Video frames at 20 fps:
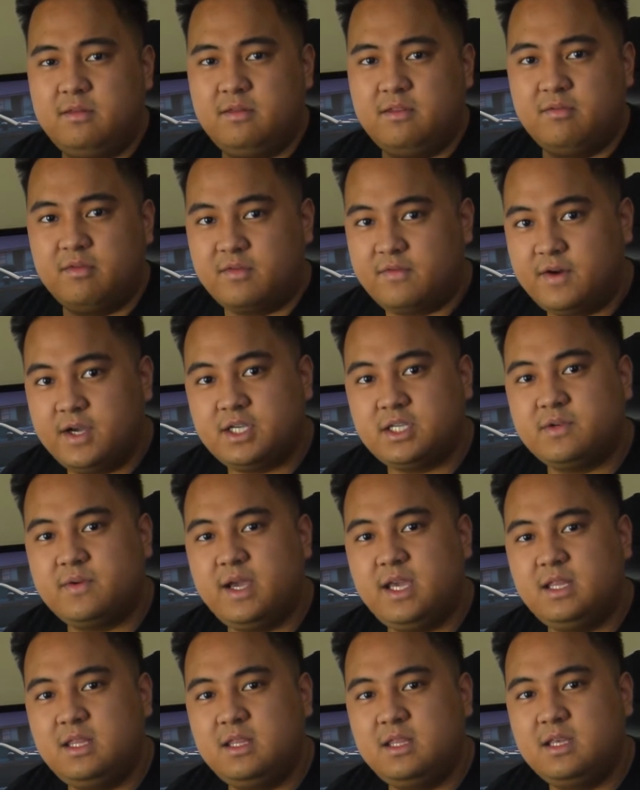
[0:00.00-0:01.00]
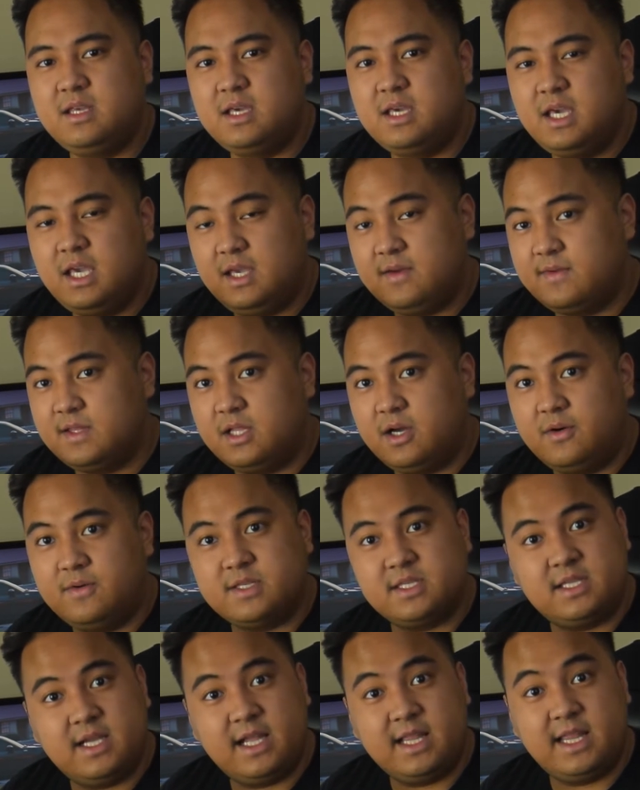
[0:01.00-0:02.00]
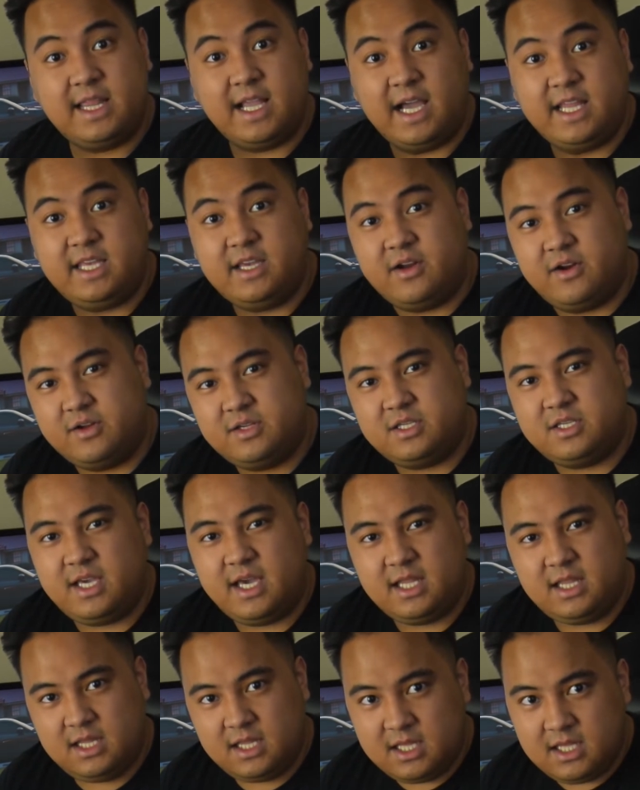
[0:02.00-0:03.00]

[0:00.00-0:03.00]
The refresh rate, even though it's not 90 Hz yet,